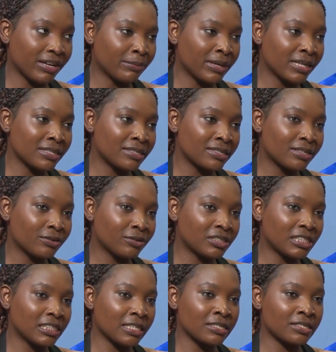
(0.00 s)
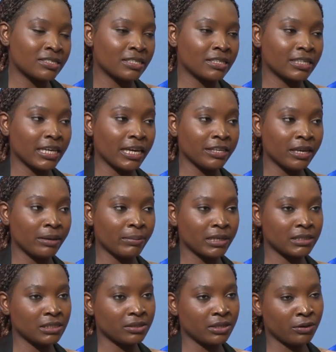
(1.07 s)
farmers, not just in Kenya,
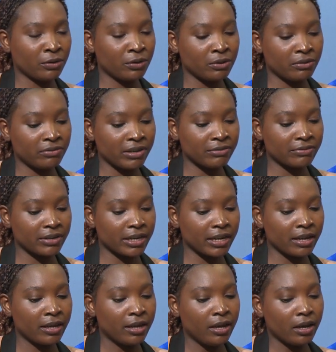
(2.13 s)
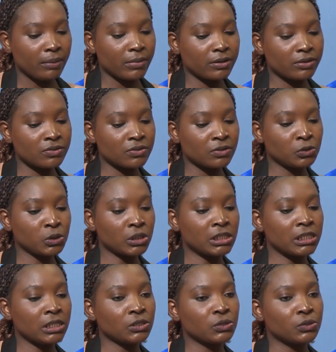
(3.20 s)
but in the whole of Africa, because what we're
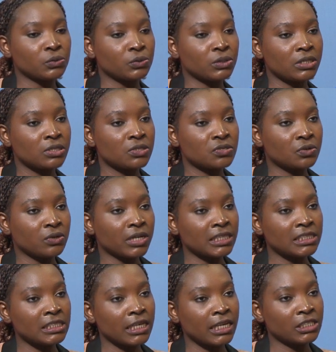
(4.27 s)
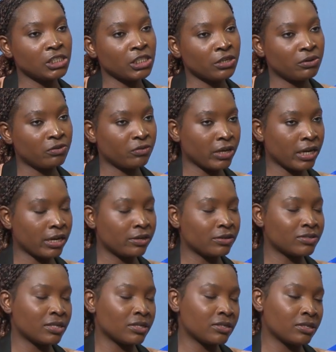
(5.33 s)
trying to do is connecting a chain of
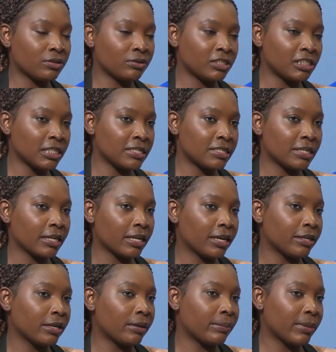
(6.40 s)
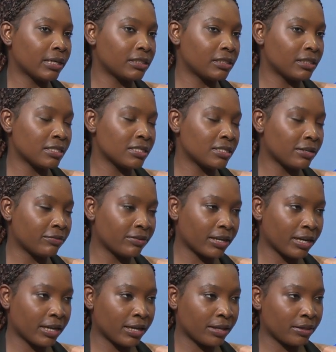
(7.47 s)
warehouses, not just in Kenya, but in East
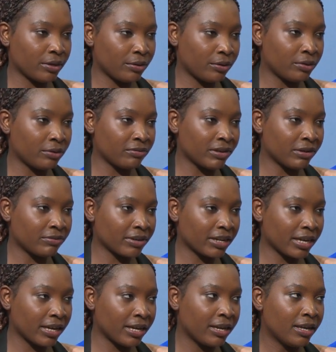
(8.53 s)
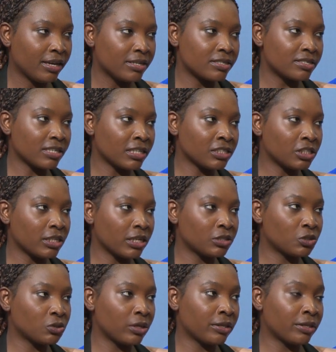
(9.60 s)
Africa and the whole of Africa, such
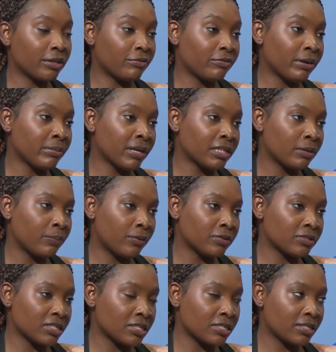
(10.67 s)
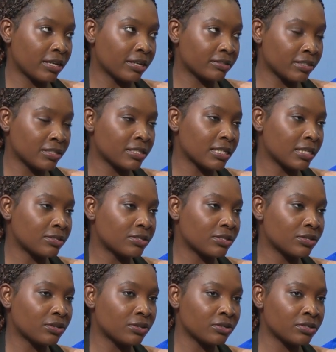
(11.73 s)
that when the farmer deposits their grains and
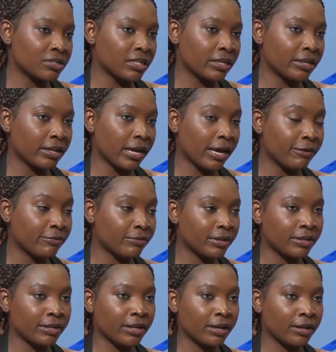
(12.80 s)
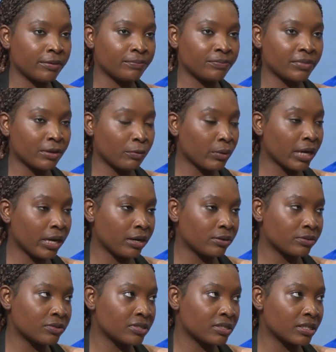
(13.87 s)
cereals in, uh, in um, the
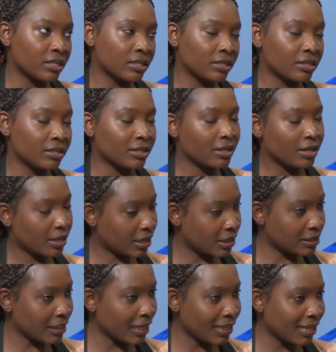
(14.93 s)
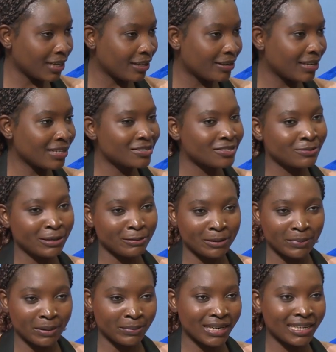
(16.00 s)
warehouse in Kitale, that's where we
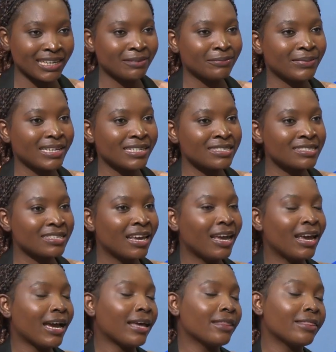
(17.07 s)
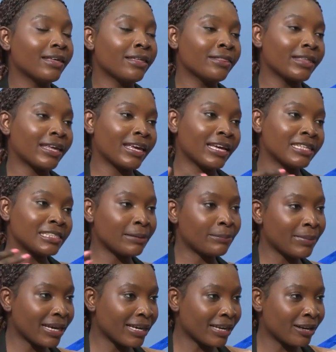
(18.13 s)
are primarily based, and then they get a
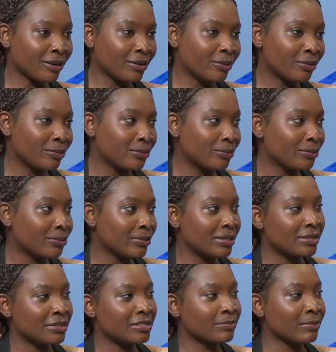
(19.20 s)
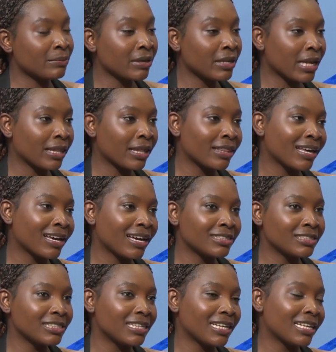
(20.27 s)
buyer who is maybe in another
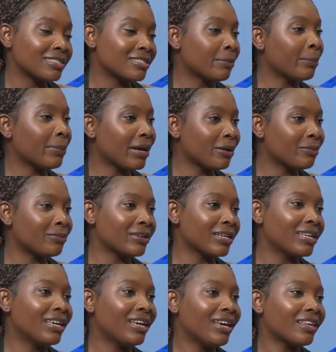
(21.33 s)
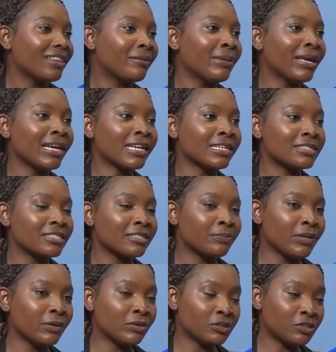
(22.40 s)
country like Zimbabwe, the buyer can
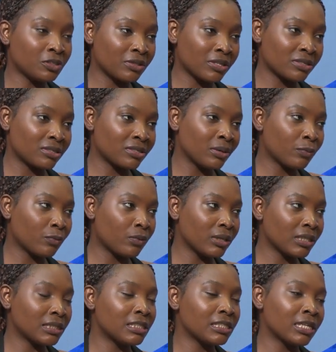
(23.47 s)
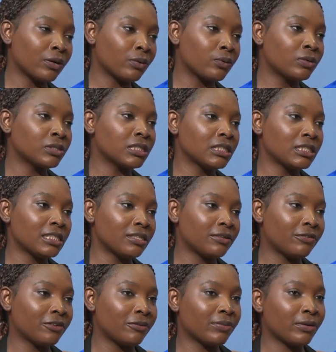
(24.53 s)
simply withdraw the same quality and
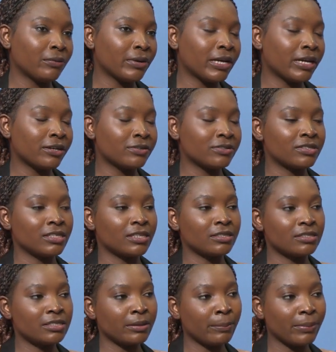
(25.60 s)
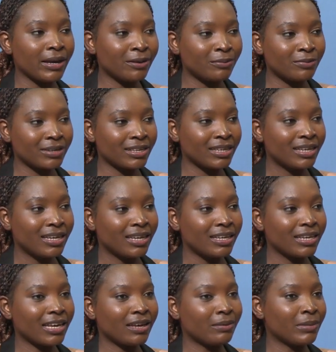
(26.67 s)
quantity from the warehouse in Zimbabwe,
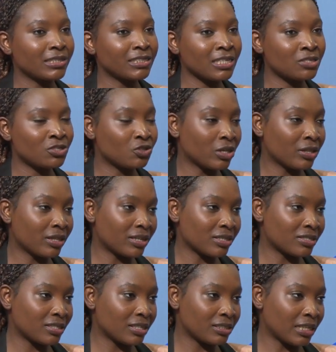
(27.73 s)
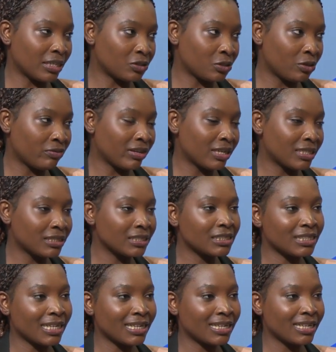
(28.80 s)
yeah, by just showing the receipt that you offer
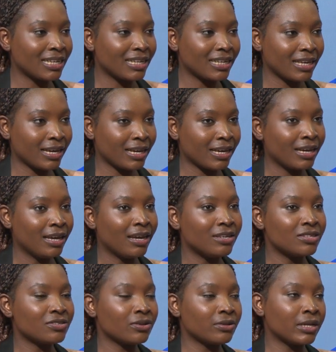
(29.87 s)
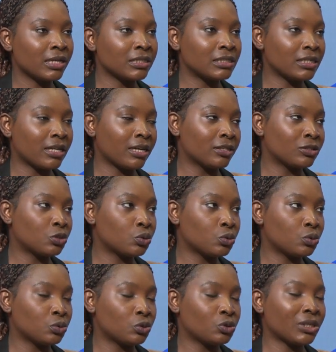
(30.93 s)
digitally, yeah, so that uh,
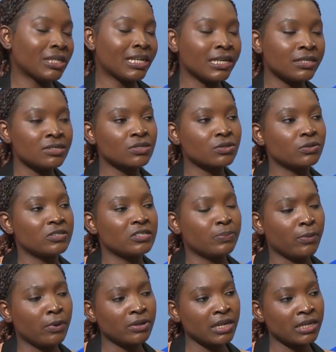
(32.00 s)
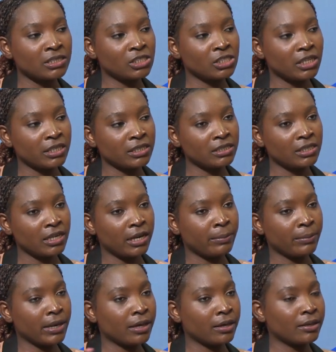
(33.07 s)
to, to enhance cross-border trade
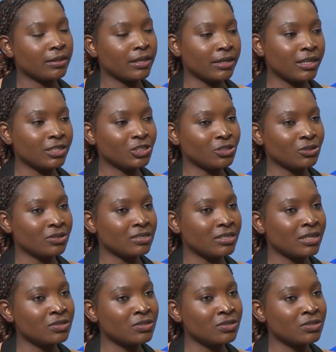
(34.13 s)
among the nations,